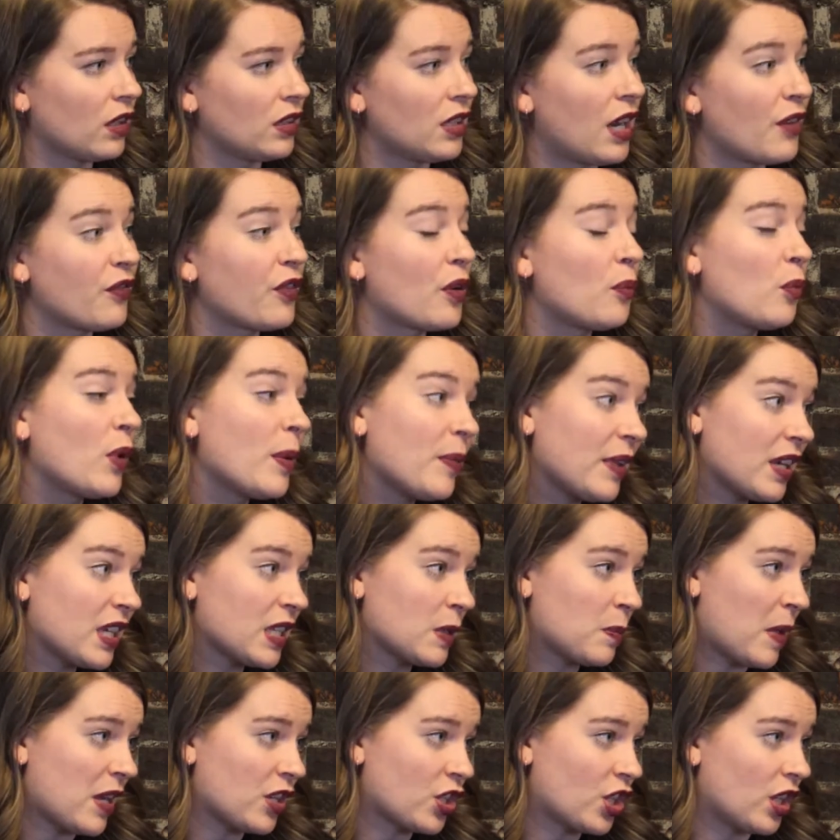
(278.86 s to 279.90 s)
a lot from women,
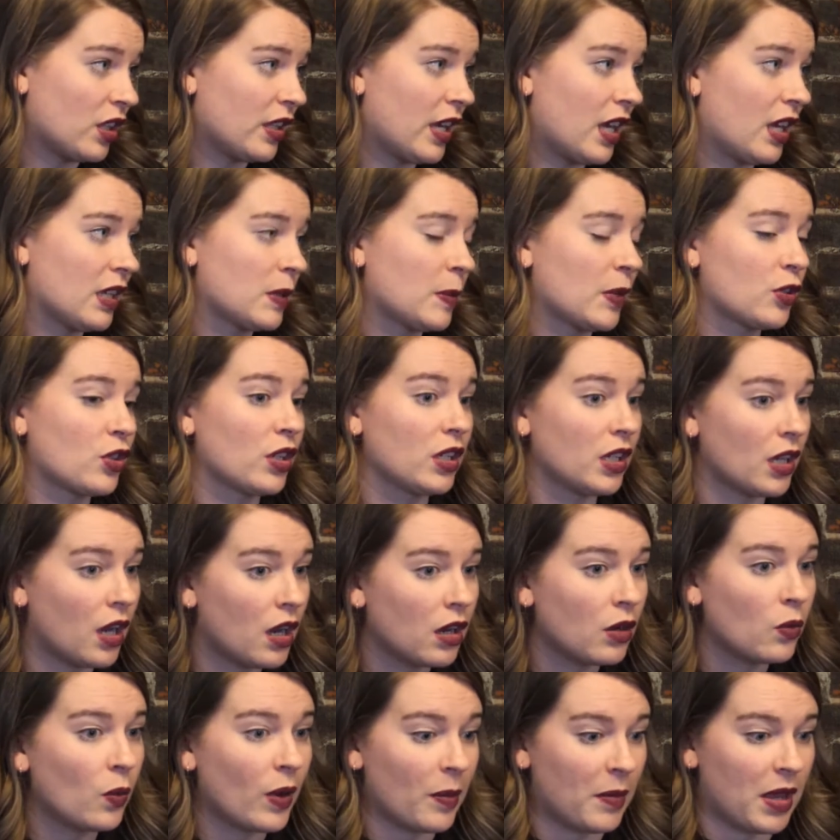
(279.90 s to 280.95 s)
especially, especially
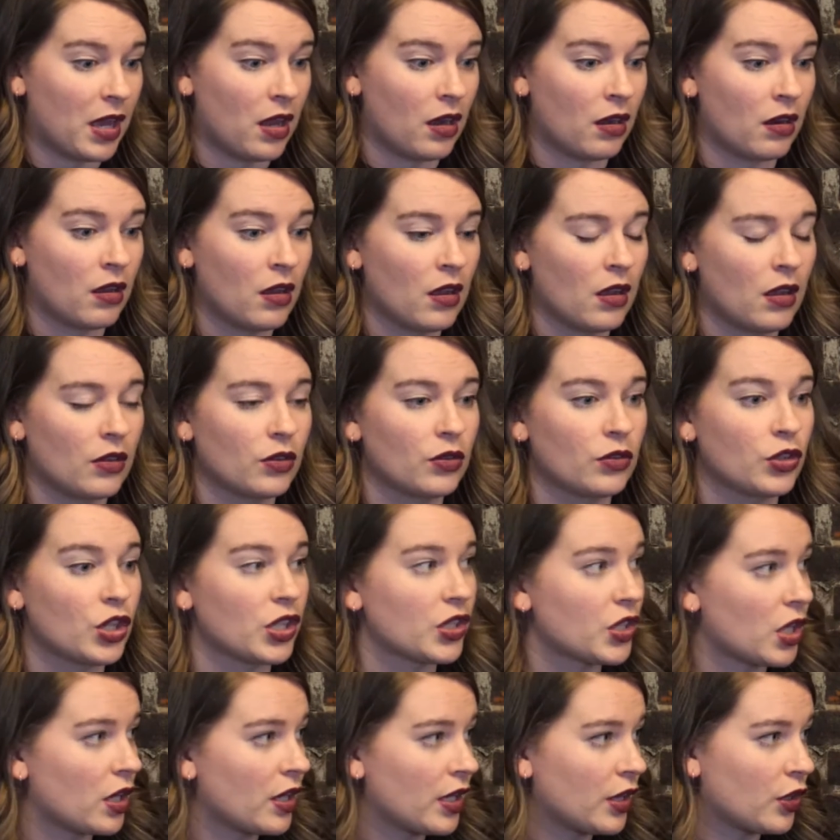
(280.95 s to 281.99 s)
young women,
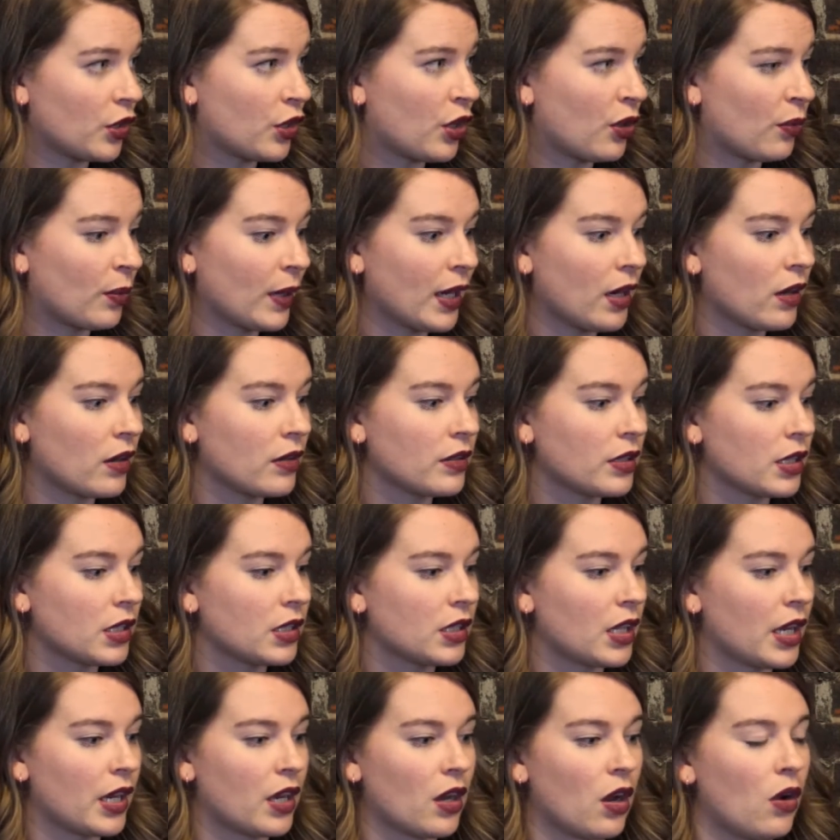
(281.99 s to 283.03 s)
just starting their careers,
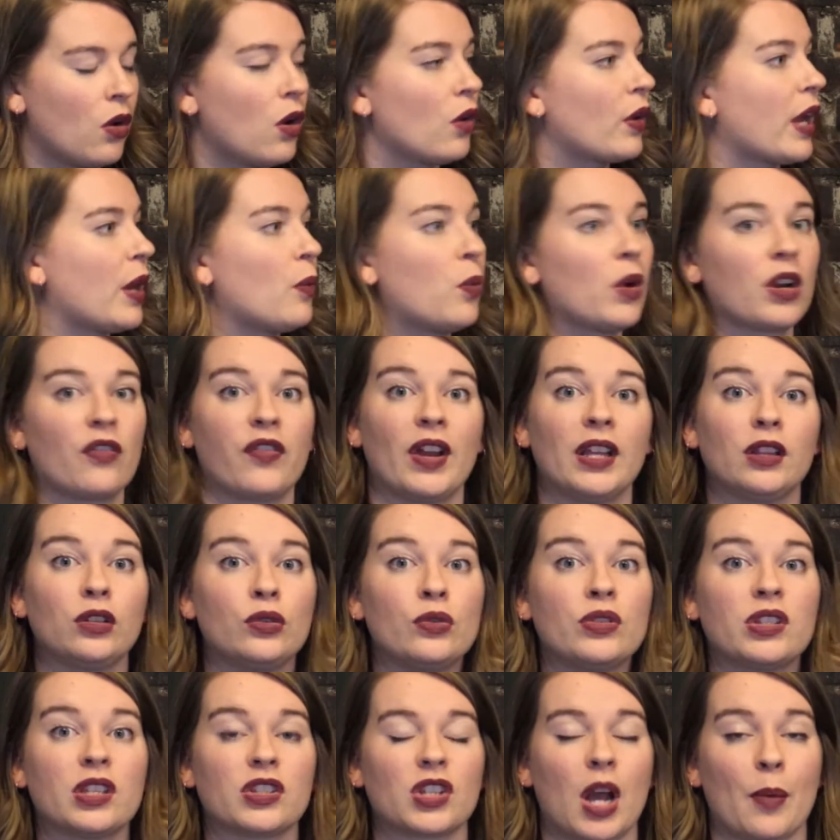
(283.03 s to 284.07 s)
is they go, okay, what if I
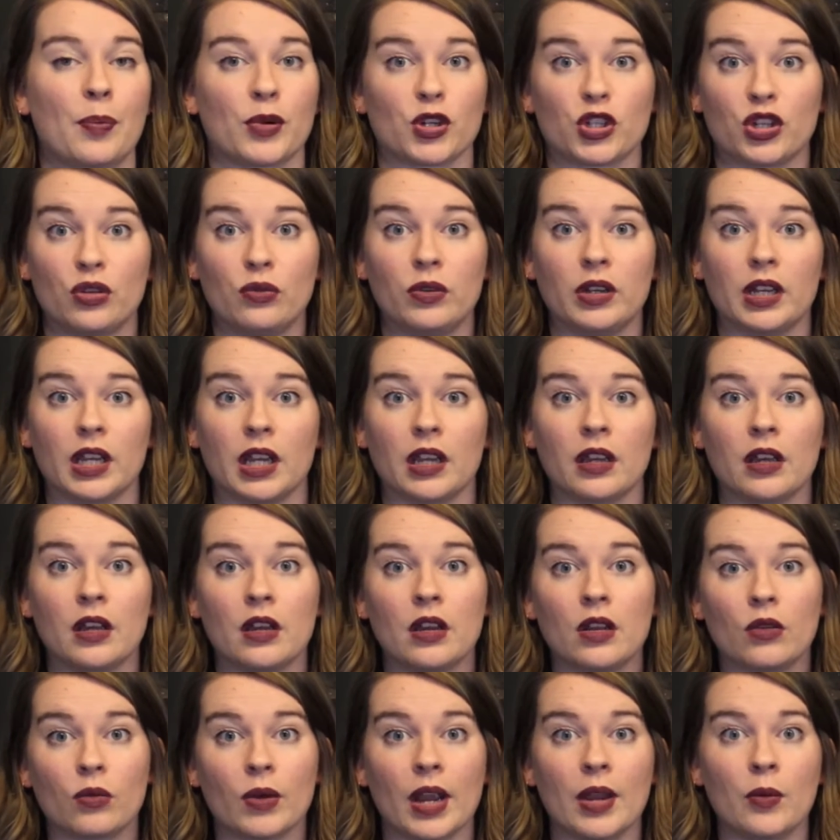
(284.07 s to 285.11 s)
lose this opportunity,
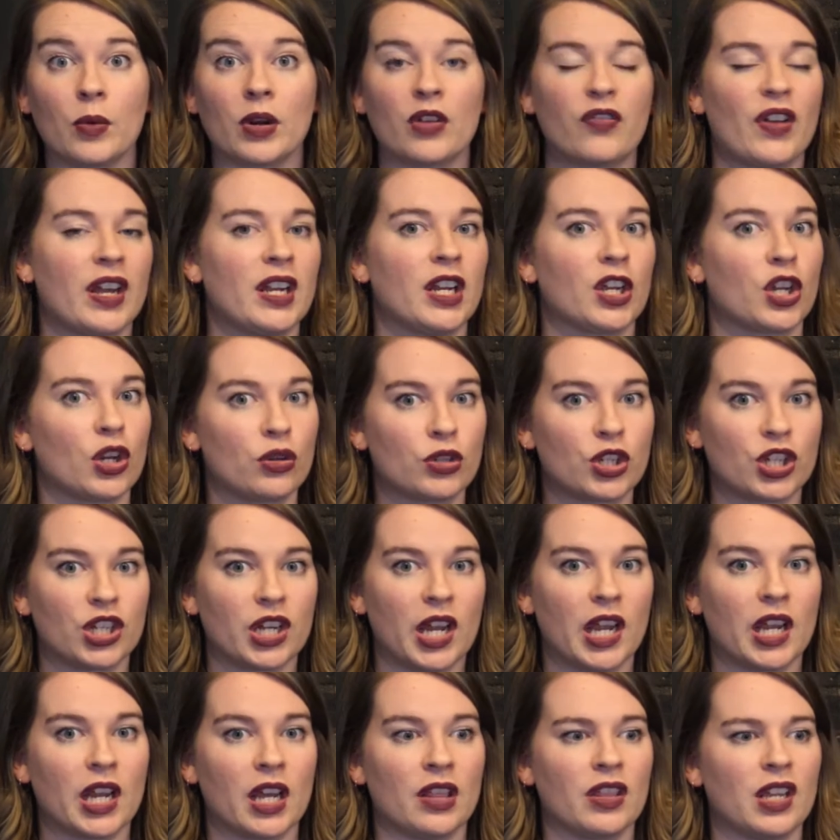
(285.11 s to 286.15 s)
right? What if I
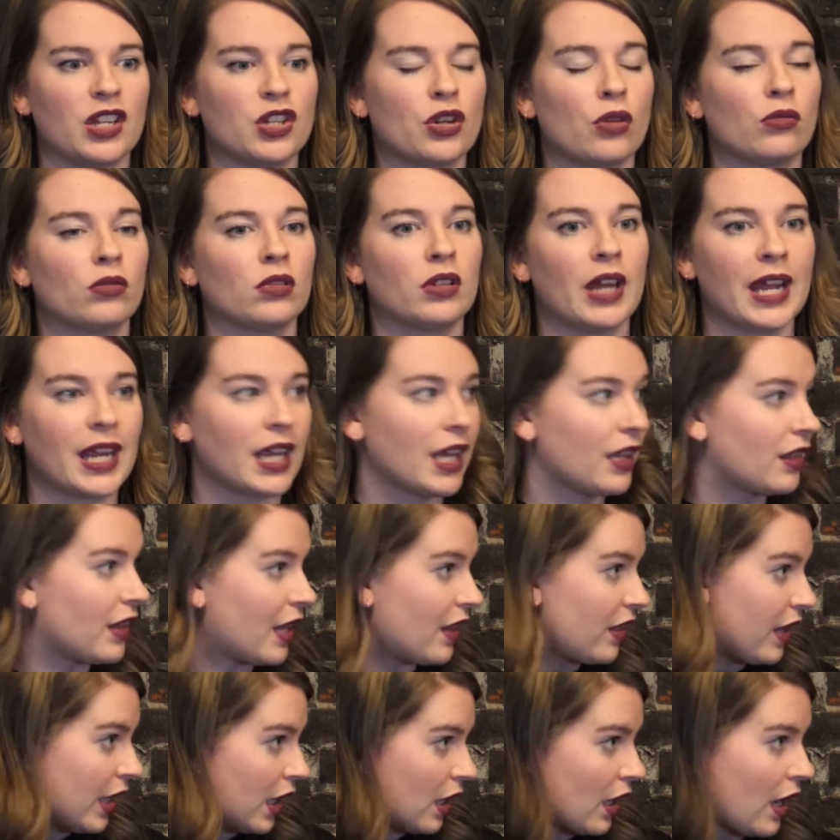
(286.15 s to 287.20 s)
negotiate and they don't like it?
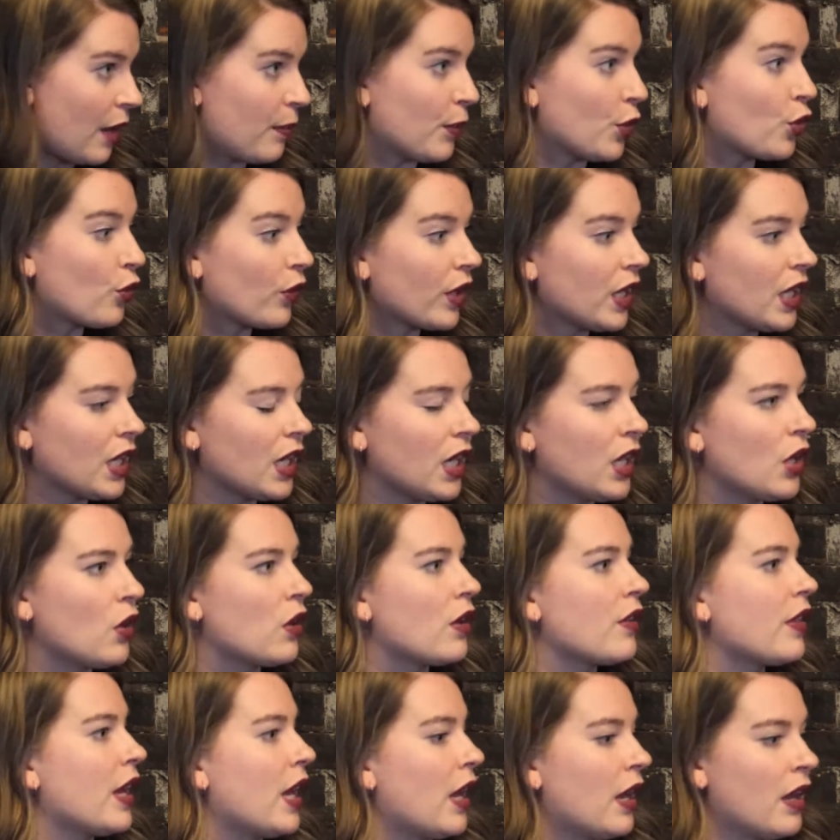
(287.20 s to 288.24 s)
They think I'm greedy,
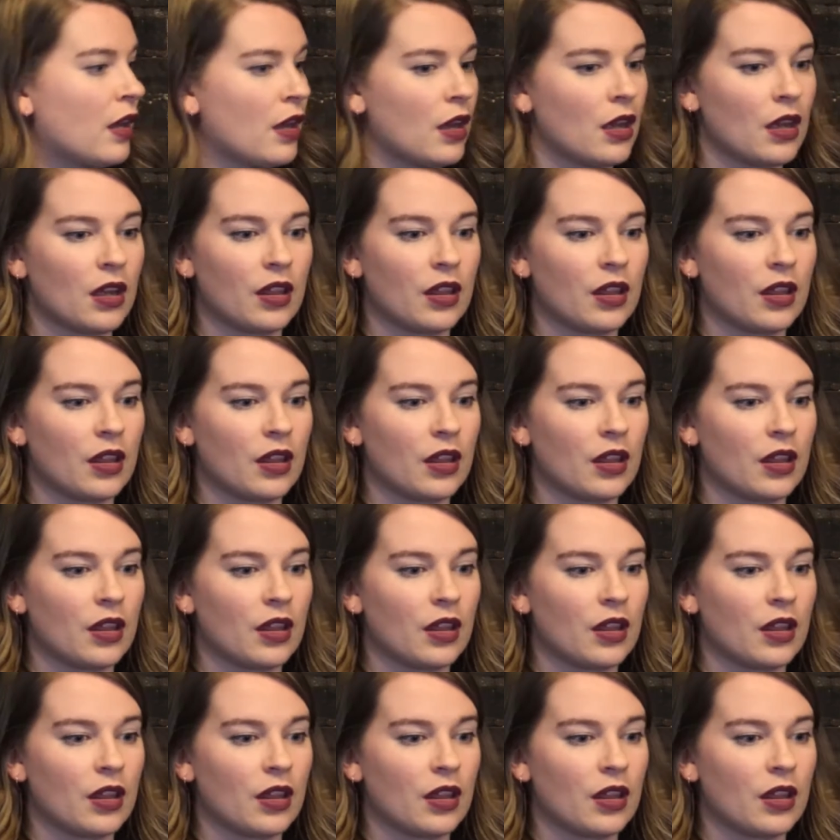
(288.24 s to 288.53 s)
or they